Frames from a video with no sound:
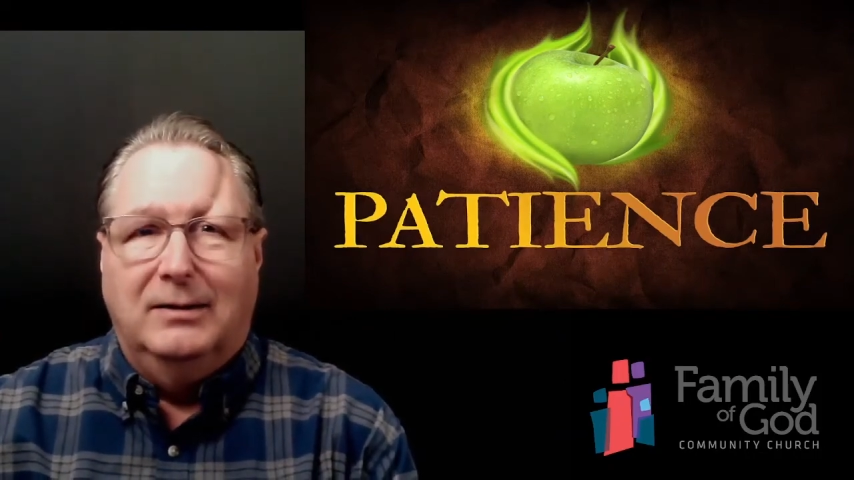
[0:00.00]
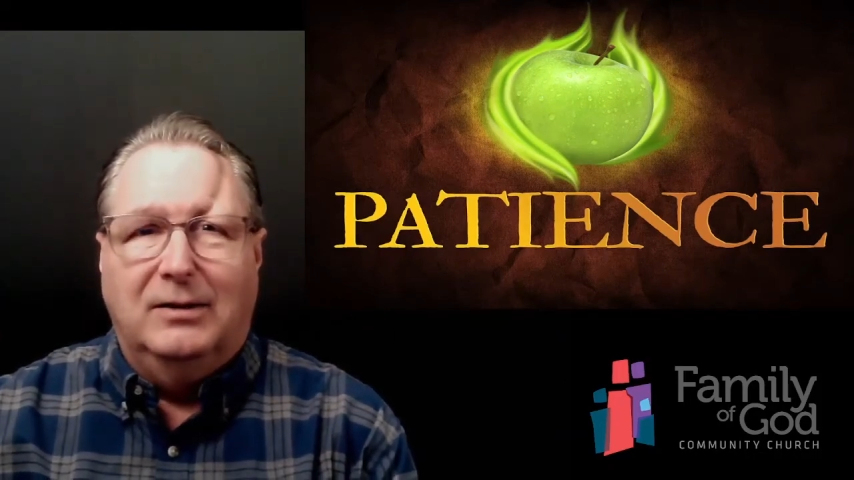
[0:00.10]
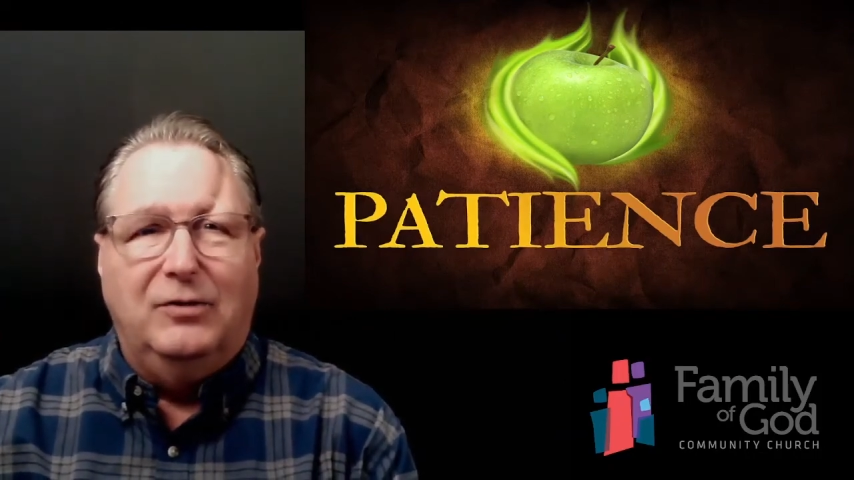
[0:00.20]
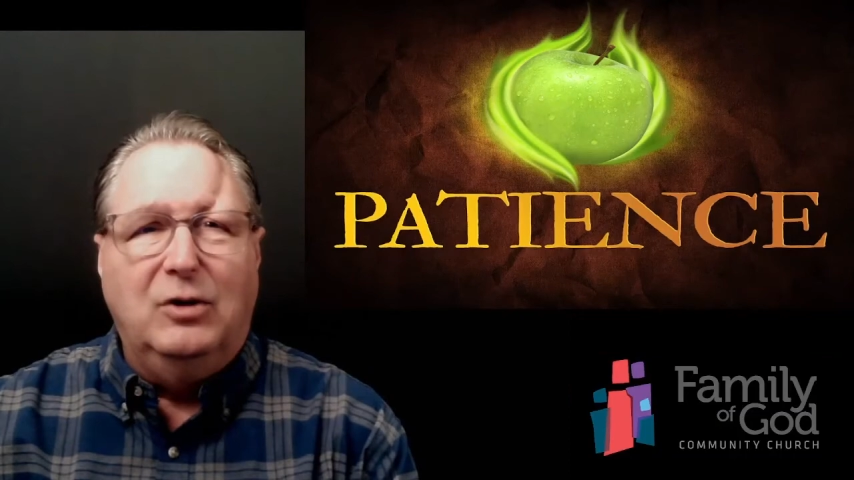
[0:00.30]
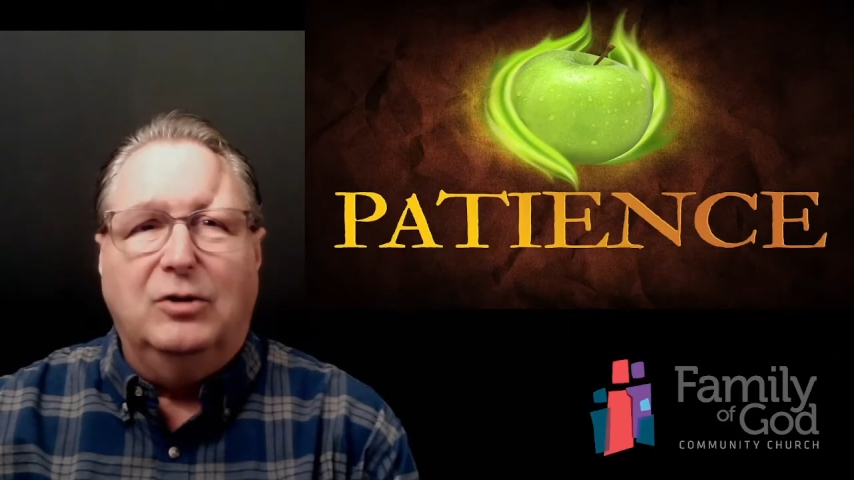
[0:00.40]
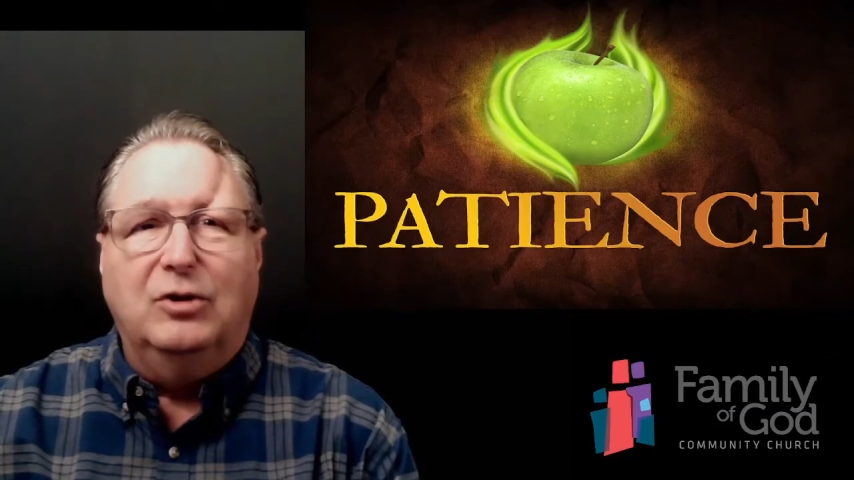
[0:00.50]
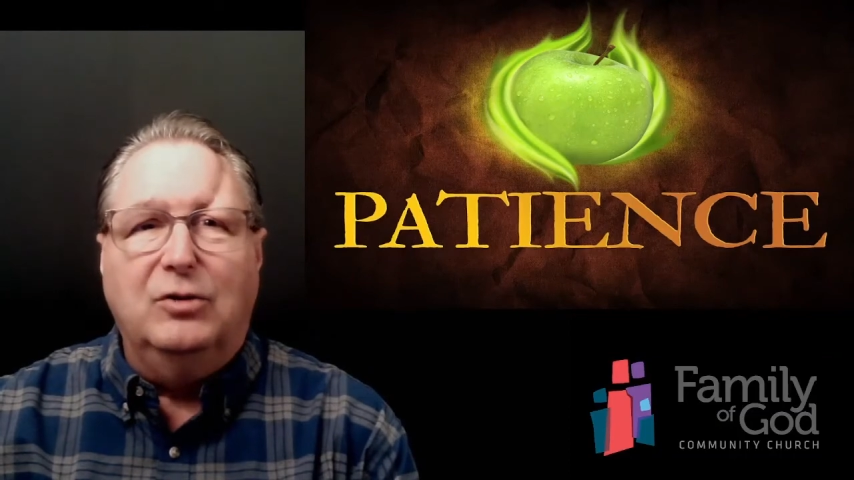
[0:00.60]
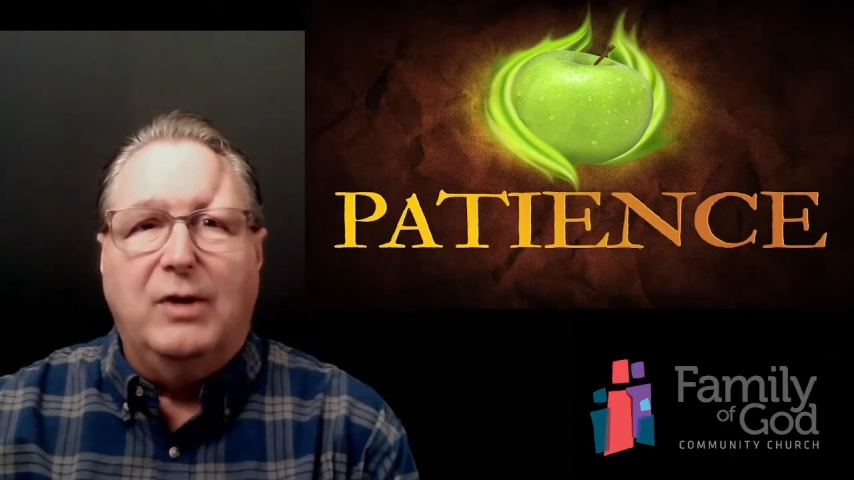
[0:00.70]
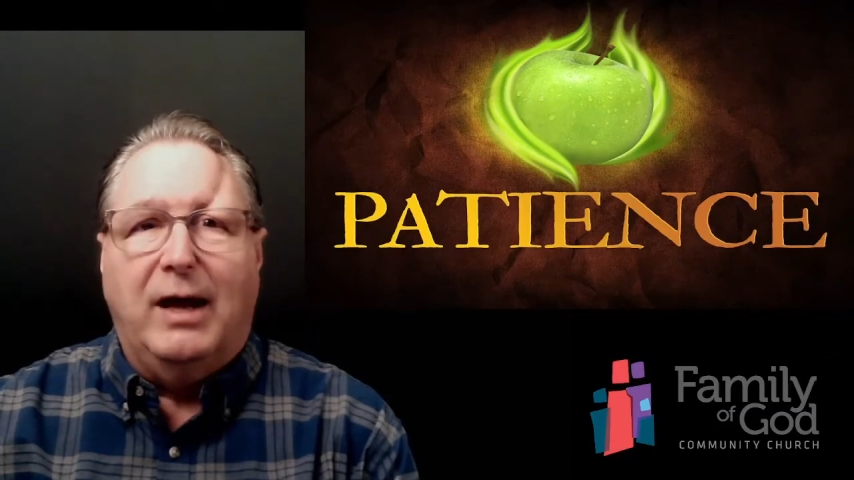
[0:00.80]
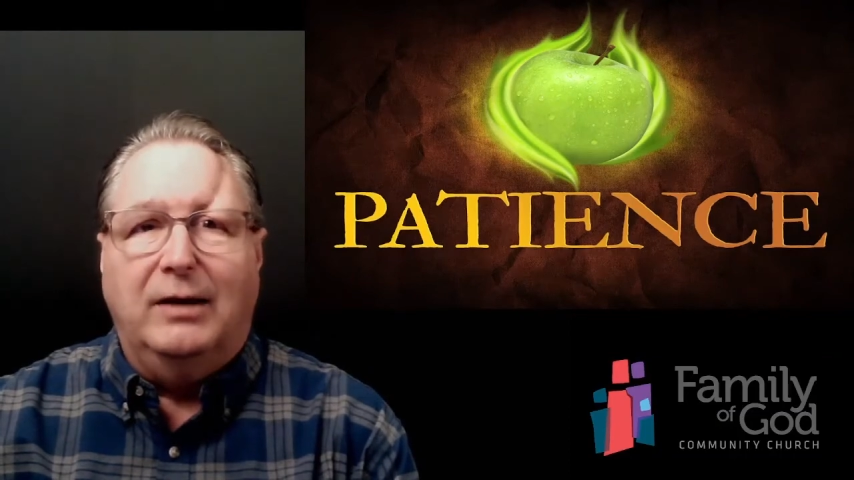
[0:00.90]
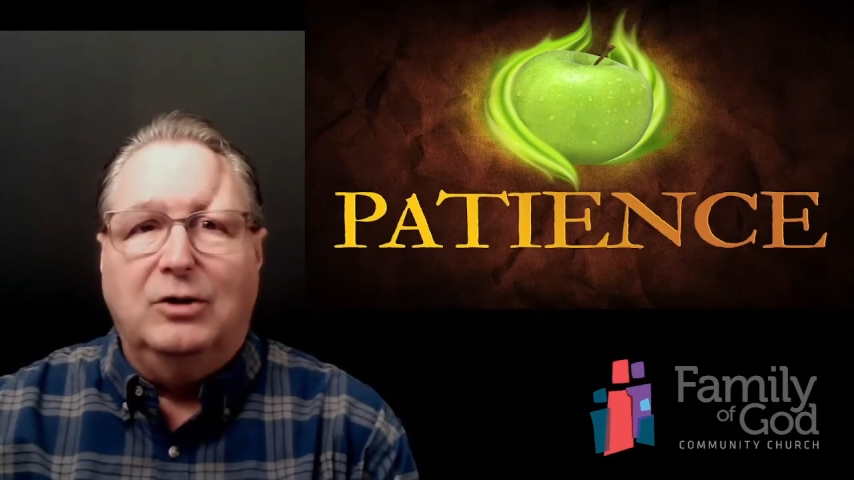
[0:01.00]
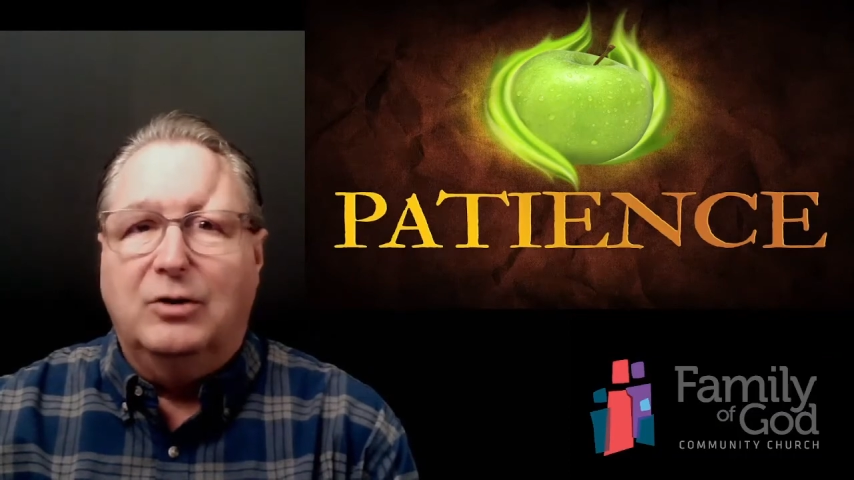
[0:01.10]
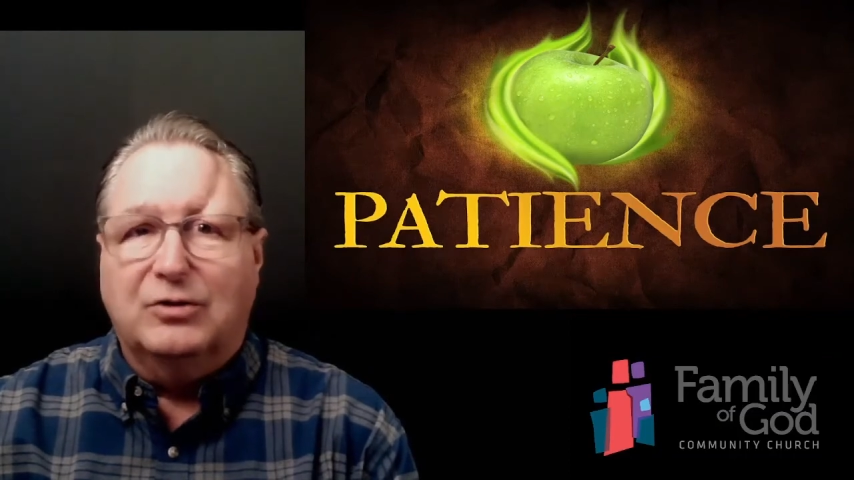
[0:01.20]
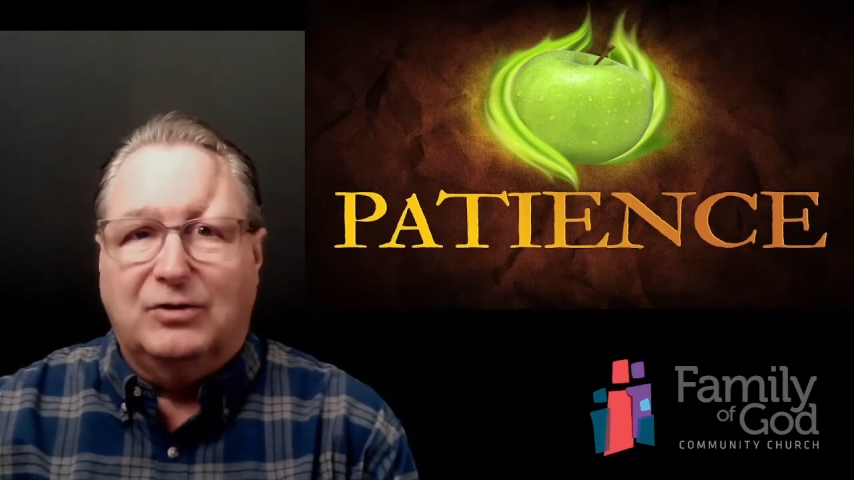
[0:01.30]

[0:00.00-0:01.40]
And if You can do that, You can